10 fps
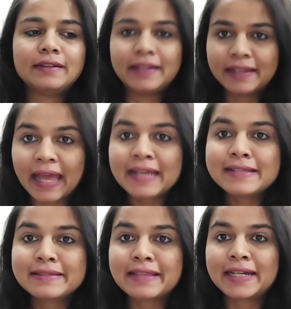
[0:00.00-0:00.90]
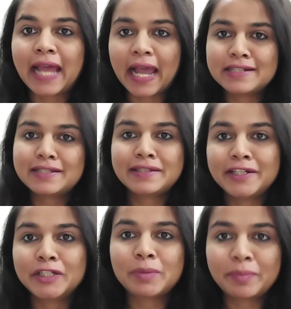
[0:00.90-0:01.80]
realize that I just
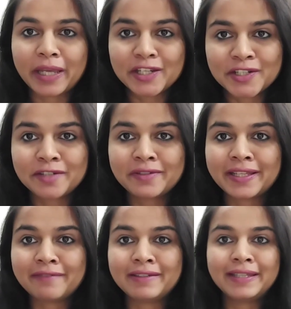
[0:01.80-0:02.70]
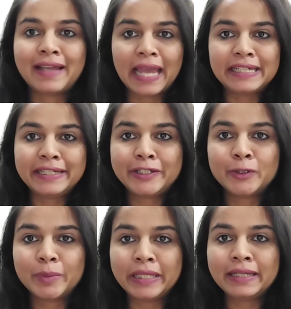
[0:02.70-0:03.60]
need to be patient with everything. I need
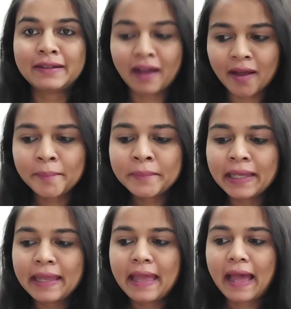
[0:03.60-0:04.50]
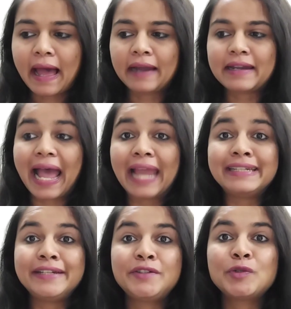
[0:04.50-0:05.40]
to be calm, and I
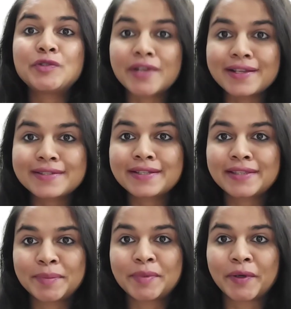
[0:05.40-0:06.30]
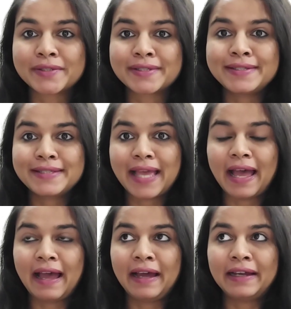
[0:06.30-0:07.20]
need to trust in the process,
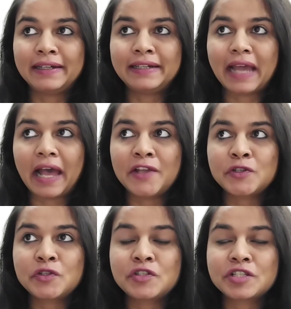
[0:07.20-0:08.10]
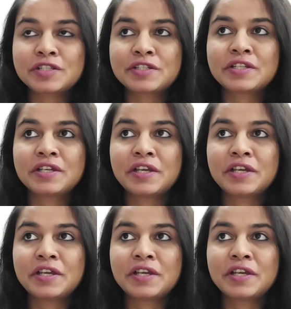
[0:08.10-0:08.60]
and I should just,